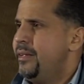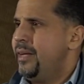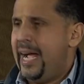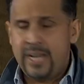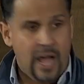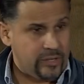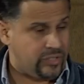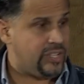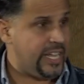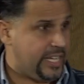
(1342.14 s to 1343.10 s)
I know how
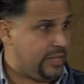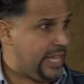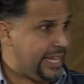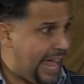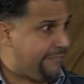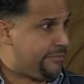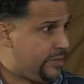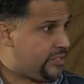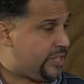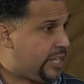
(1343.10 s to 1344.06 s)
sick you can get from
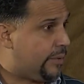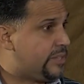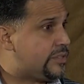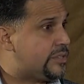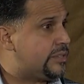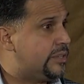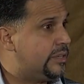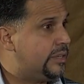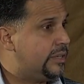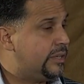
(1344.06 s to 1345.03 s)
your secrets.
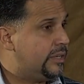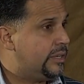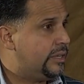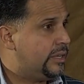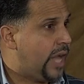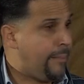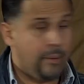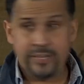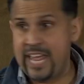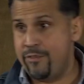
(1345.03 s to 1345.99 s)
I met
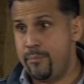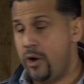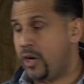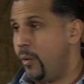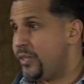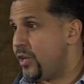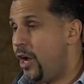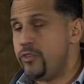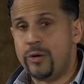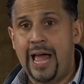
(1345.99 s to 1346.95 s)
with David Berkowitz
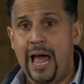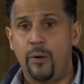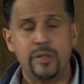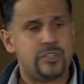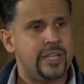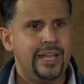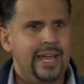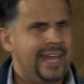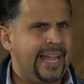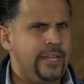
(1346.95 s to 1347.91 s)
100 hours,
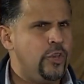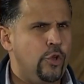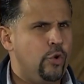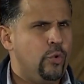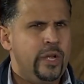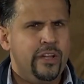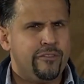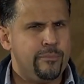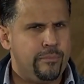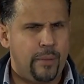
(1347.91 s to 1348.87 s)
and I knew
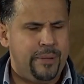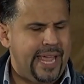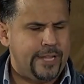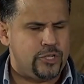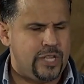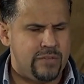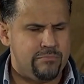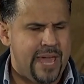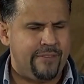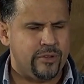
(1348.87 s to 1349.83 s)
from a PhD in
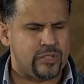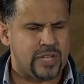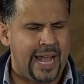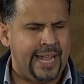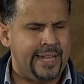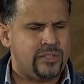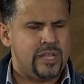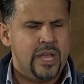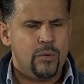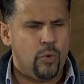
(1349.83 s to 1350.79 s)
behavioral science,
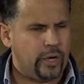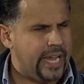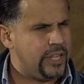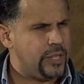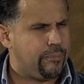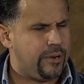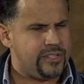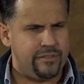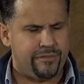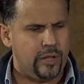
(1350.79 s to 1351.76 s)
working in the
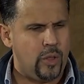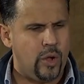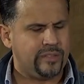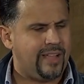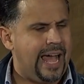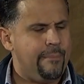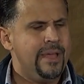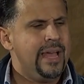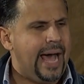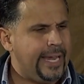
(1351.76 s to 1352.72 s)
prison for a long time,
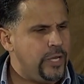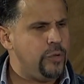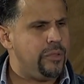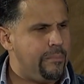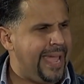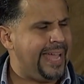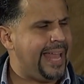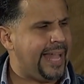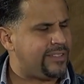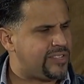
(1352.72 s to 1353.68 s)
I knew the man
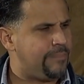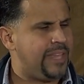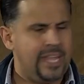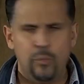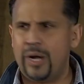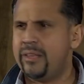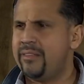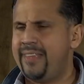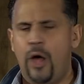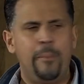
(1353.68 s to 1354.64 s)
had something he wanted to
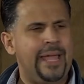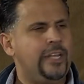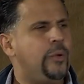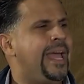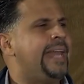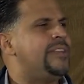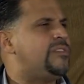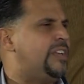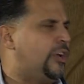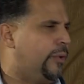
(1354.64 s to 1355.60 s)
tell me. I knew he had a
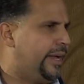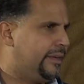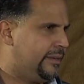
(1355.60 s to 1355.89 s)
secret.